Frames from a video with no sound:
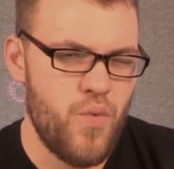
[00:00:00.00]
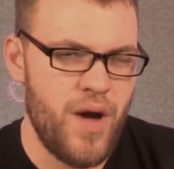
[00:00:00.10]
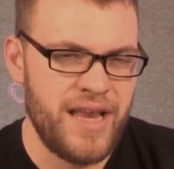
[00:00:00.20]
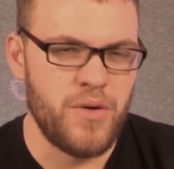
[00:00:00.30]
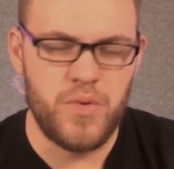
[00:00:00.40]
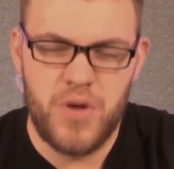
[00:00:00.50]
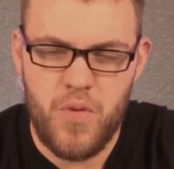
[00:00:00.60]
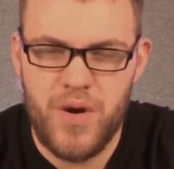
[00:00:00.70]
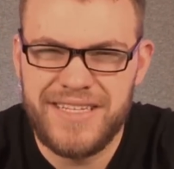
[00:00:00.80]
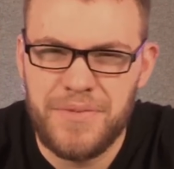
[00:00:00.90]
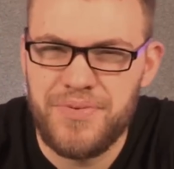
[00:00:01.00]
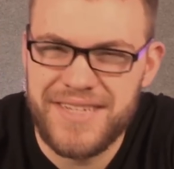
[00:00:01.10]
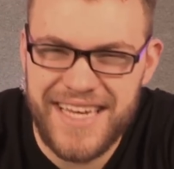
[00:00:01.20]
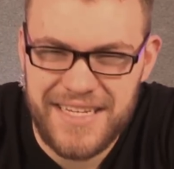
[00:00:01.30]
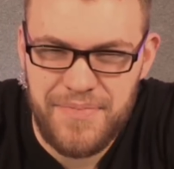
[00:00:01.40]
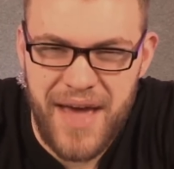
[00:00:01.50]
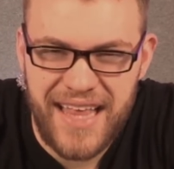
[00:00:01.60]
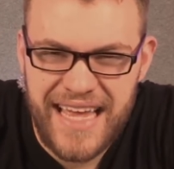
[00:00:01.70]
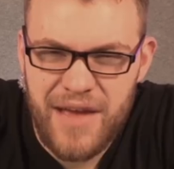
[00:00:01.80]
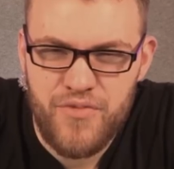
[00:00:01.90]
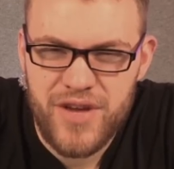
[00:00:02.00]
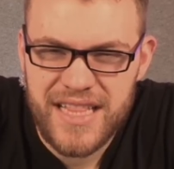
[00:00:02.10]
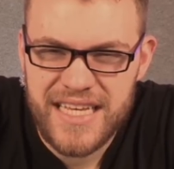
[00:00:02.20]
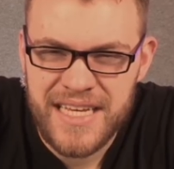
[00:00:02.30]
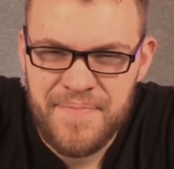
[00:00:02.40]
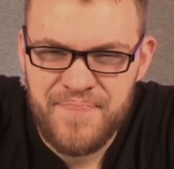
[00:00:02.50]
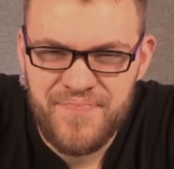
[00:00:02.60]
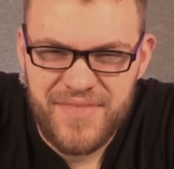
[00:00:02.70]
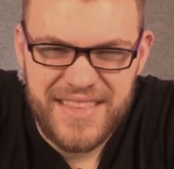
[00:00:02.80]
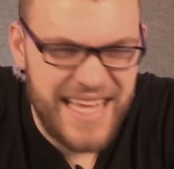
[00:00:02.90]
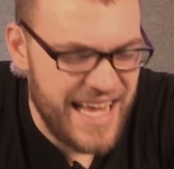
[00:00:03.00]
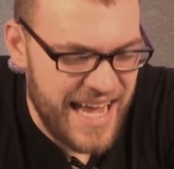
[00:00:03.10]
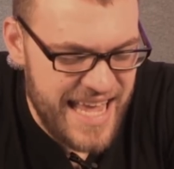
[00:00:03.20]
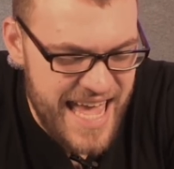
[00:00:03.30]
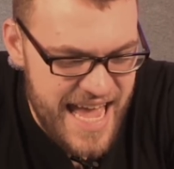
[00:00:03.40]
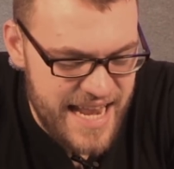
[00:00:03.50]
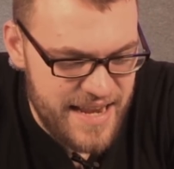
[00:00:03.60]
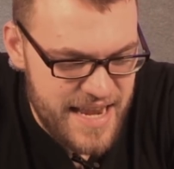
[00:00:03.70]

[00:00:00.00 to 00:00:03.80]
I don't know what to predict, Matt. Like, I really, like, I can't,